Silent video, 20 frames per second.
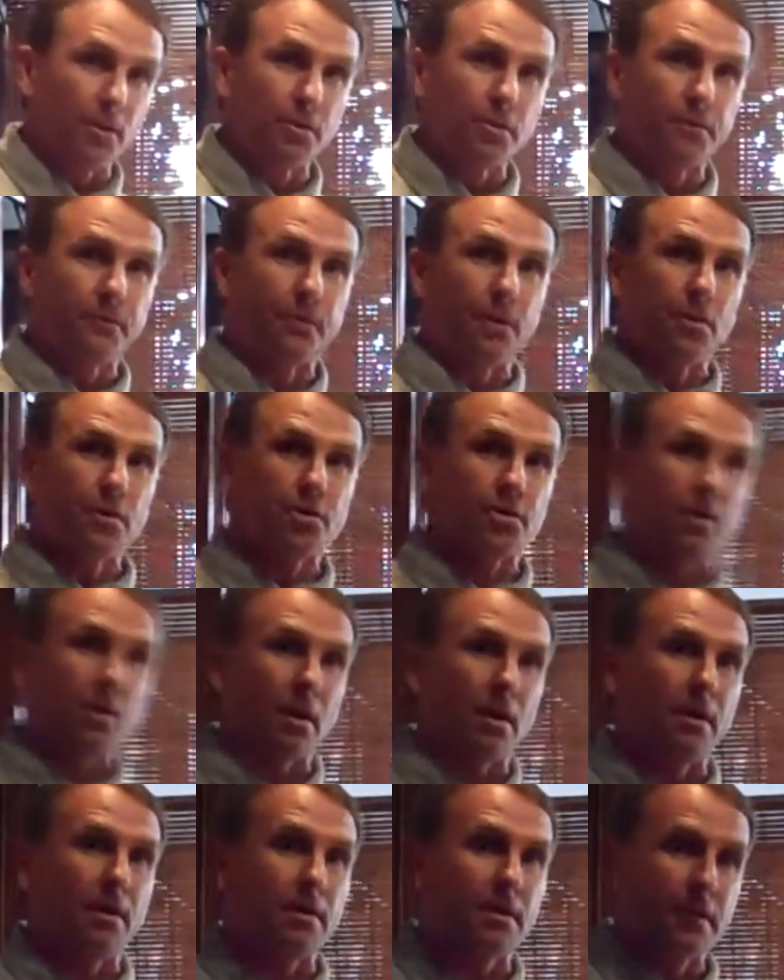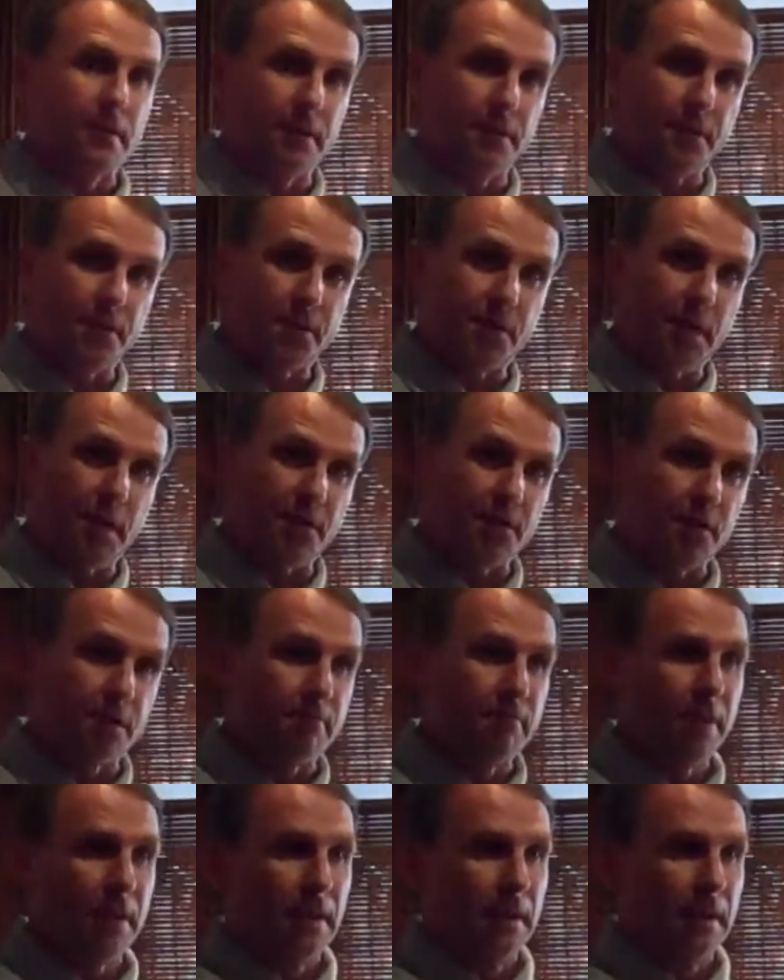earned her first start of the season.